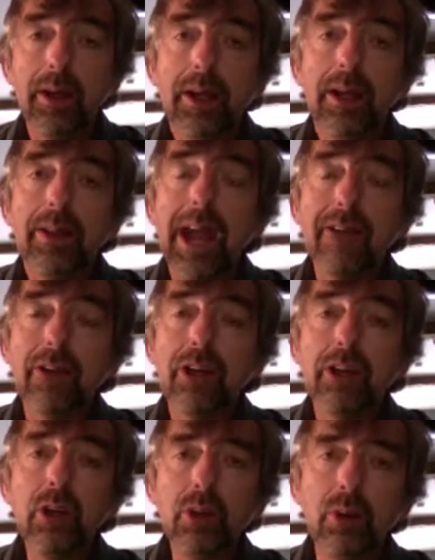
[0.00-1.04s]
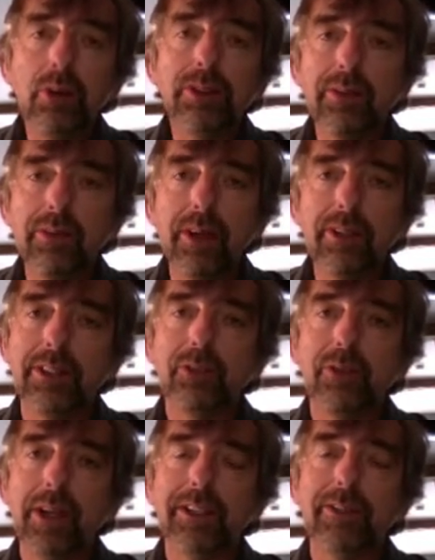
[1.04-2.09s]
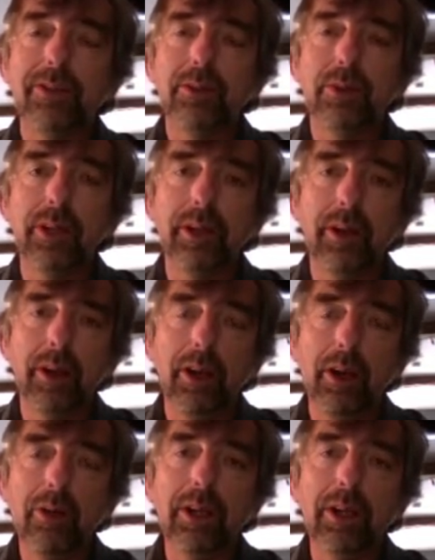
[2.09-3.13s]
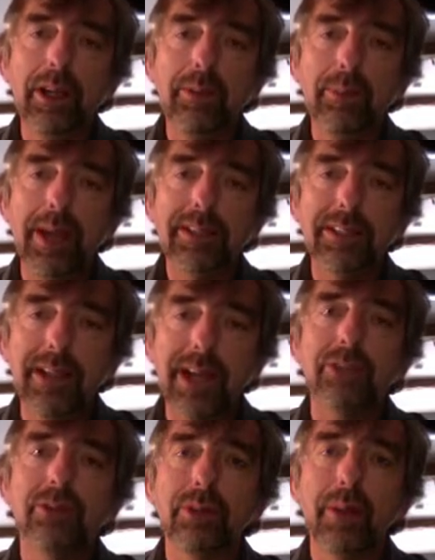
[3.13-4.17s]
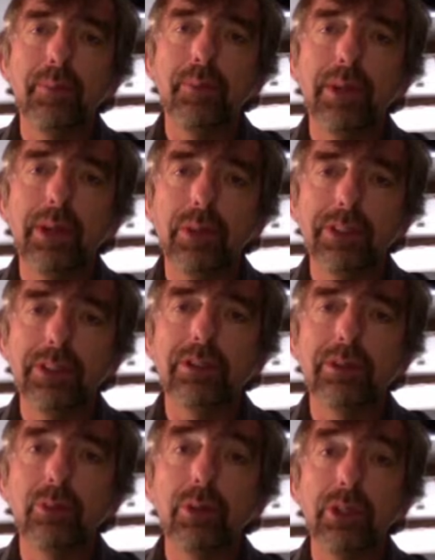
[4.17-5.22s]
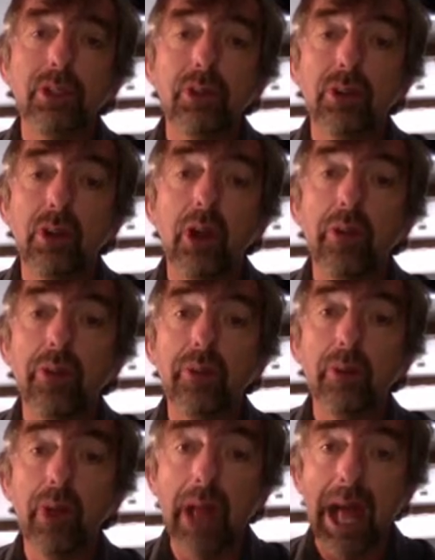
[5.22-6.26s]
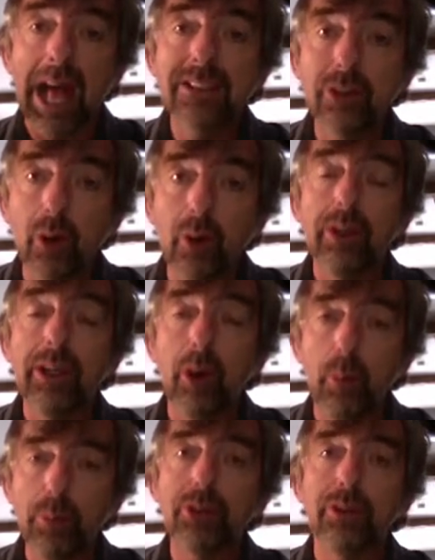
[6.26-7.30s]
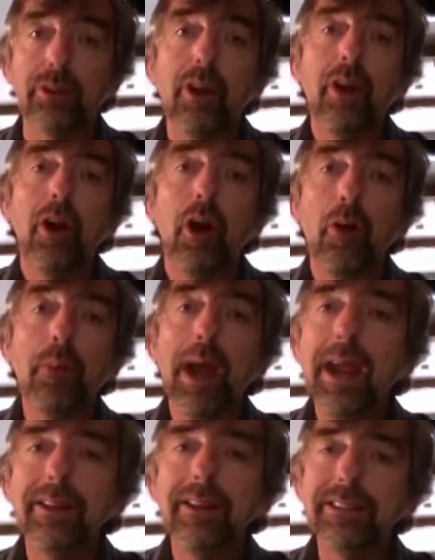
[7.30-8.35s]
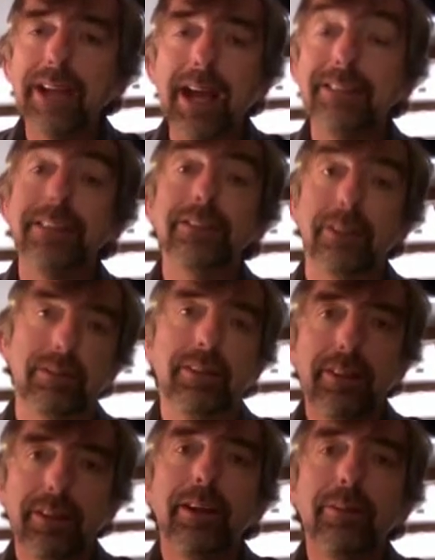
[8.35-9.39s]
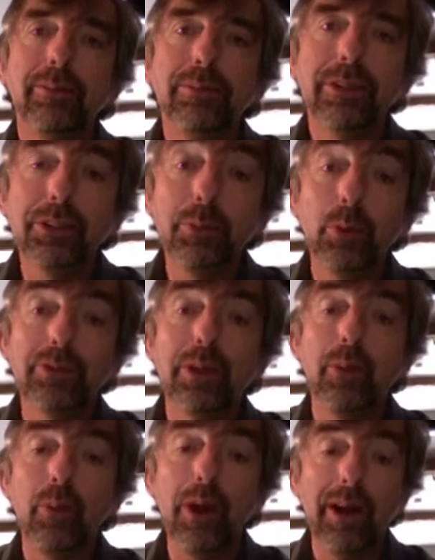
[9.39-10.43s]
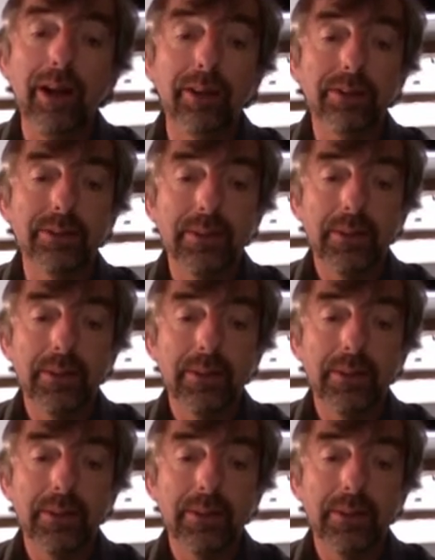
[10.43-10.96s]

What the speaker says: They have a huge advantage relative to a locally based national company which has not the option of paying the taxes in principle somewhere else.